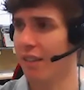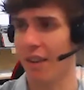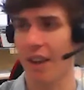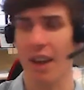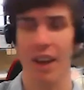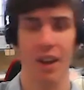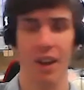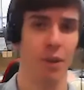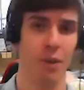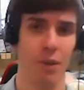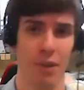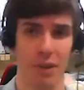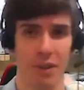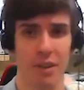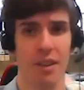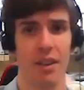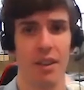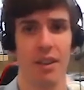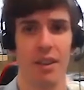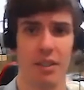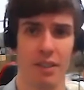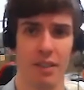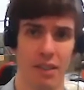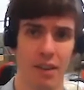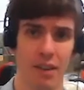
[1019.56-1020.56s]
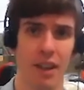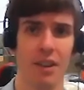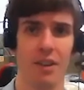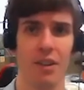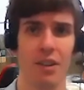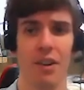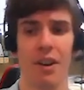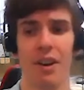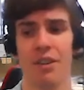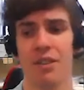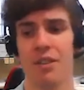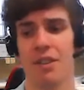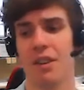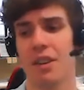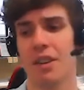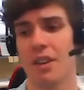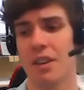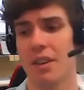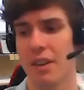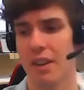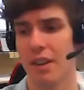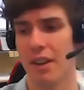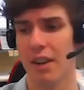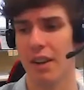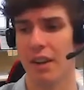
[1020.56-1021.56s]
and obviously integration,
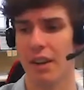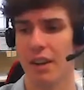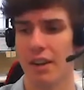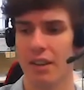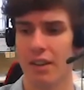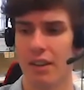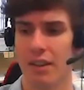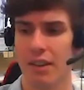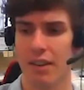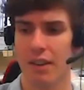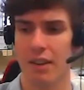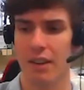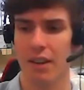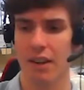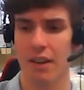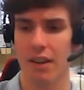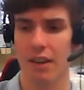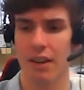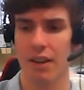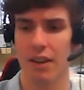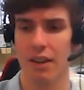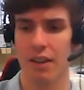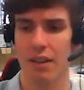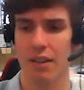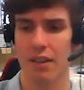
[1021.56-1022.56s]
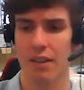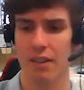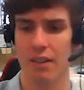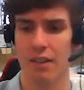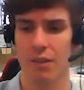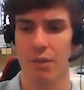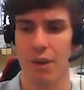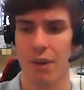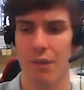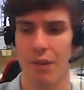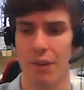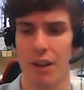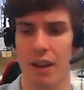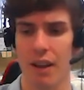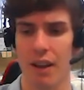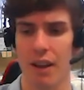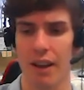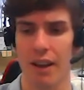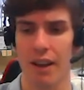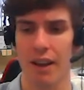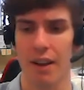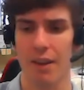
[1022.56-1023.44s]
Revit Light.